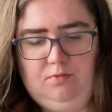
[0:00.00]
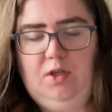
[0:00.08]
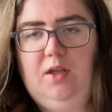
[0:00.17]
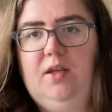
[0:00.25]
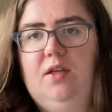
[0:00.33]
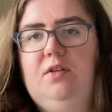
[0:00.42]

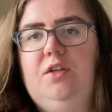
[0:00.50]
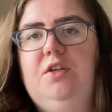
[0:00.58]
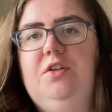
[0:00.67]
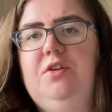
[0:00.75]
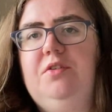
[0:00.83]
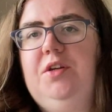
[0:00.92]
And then you
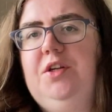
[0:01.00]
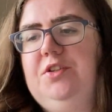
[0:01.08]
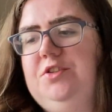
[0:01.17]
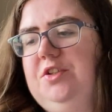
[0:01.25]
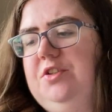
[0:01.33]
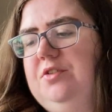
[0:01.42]
do
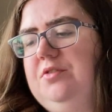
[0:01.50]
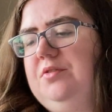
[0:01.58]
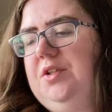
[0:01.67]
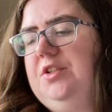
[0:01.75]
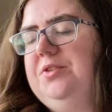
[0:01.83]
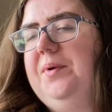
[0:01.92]

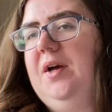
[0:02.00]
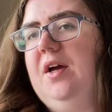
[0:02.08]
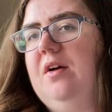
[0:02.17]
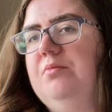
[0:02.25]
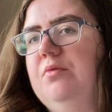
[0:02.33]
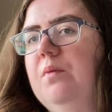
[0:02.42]
each
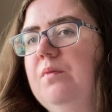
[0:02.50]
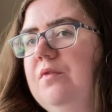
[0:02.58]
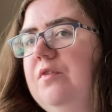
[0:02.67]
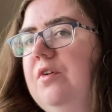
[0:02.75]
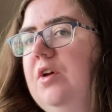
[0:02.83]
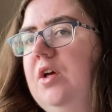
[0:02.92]
part a
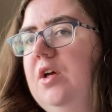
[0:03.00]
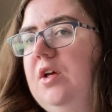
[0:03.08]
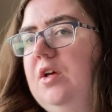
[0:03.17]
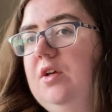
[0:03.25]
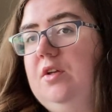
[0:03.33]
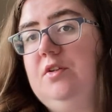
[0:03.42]
month.
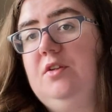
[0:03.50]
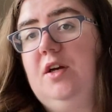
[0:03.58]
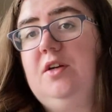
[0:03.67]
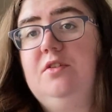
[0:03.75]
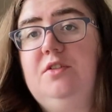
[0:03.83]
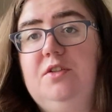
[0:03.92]
So
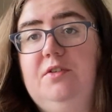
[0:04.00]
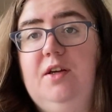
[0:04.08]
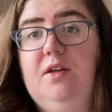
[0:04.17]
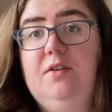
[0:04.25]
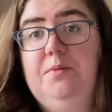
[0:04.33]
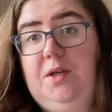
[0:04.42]
I could do it
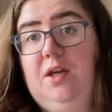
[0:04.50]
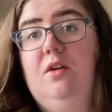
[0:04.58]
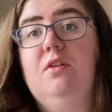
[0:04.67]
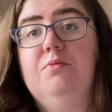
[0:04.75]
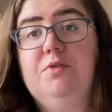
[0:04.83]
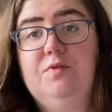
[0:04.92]
at the beginning
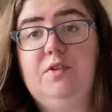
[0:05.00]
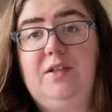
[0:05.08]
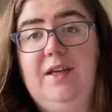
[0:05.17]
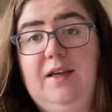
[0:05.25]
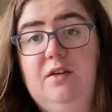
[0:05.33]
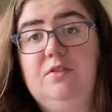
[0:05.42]
of the month and
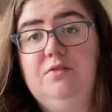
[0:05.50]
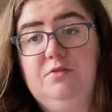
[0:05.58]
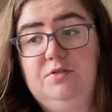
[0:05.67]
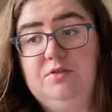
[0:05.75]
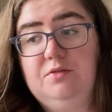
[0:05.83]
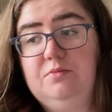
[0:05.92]
get it over
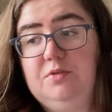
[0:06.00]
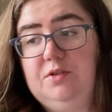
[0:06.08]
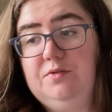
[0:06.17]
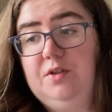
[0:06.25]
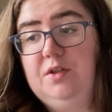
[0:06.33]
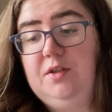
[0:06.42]
and done
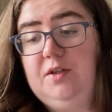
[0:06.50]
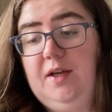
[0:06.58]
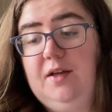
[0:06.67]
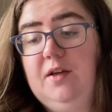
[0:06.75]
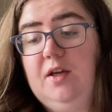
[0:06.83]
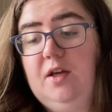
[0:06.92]
with.
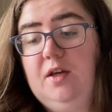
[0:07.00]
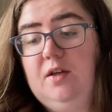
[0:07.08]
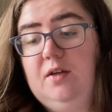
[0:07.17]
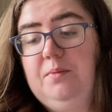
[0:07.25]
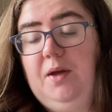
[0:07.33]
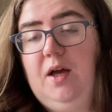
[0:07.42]
Get
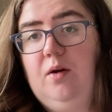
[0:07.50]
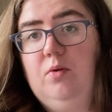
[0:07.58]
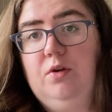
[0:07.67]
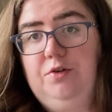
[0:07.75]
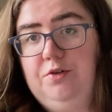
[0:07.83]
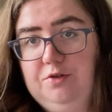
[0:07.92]
part
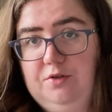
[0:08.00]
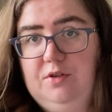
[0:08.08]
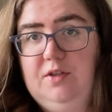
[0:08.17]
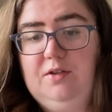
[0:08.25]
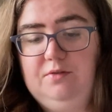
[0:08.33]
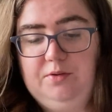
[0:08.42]
1 done
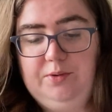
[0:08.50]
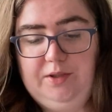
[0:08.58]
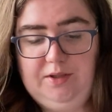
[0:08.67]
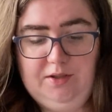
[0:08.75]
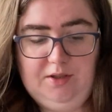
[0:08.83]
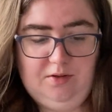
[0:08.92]
and out the
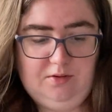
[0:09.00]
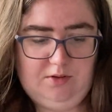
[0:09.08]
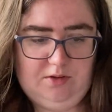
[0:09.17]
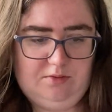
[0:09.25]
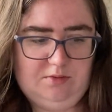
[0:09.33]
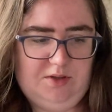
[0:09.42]
way.
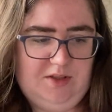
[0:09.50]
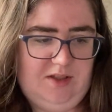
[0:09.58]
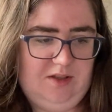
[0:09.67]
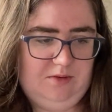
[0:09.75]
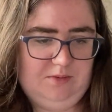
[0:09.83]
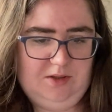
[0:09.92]
Not
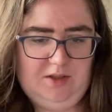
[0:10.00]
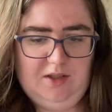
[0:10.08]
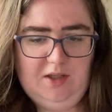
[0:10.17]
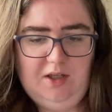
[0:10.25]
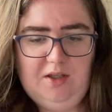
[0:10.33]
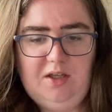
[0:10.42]
still.
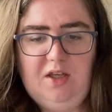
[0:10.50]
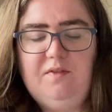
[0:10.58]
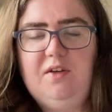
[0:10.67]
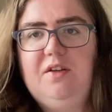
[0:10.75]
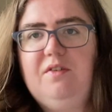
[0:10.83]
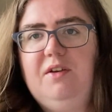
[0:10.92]

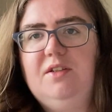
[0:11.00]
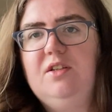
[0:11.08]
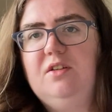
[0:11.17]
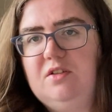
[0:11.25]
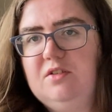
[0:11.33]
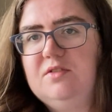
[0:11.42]
Even if it's
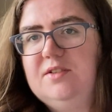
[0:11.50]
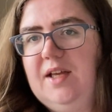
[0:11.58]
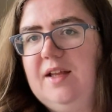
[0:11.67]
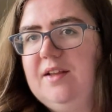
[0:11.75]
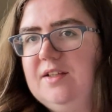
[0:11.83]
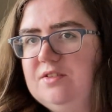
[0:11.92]
an old
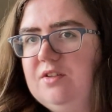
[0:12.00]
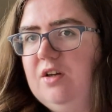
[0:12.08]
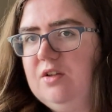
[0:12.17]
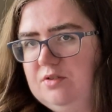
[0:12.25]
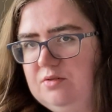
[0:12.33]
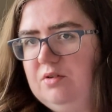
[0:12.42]
style that's
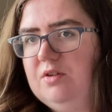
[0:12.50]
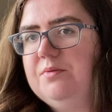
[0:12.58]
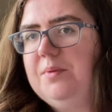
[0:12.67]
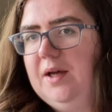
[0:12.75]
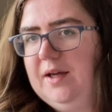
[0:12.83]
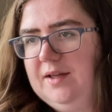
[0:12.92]
got
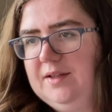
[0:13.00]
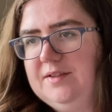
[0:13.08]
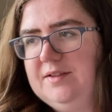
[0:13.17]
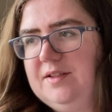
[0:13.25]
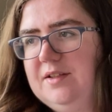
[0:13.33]
12 parts.